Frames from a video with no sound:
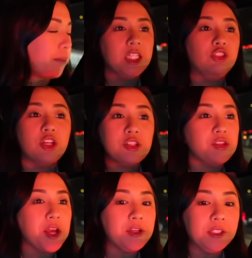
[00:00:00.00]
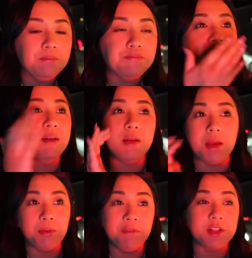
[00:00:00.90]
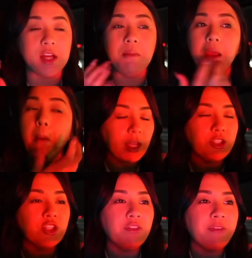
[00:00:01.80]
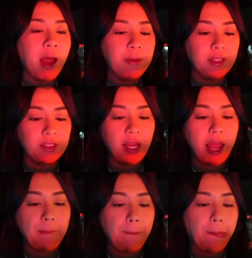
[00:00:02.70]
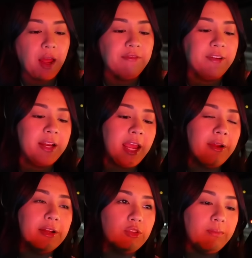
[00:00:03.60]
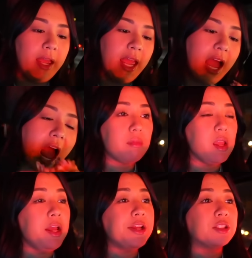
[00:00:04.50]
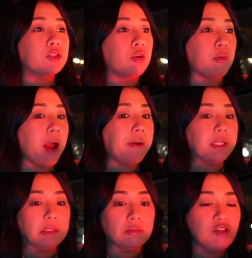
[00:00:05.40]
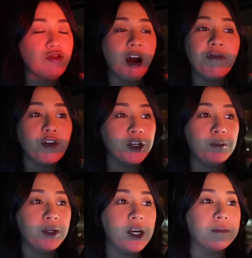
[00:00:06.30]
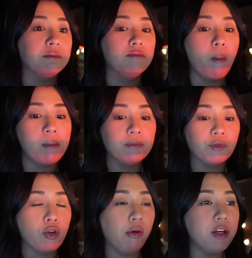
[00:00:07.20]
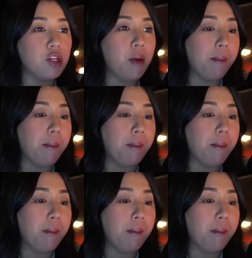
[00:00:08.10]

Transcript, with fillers: He just landed. I think I'm gonna make perfect timing. Such a fabulous day of fun errands with my aunt. It is crowded. It's 9.30 p.m. Crazy.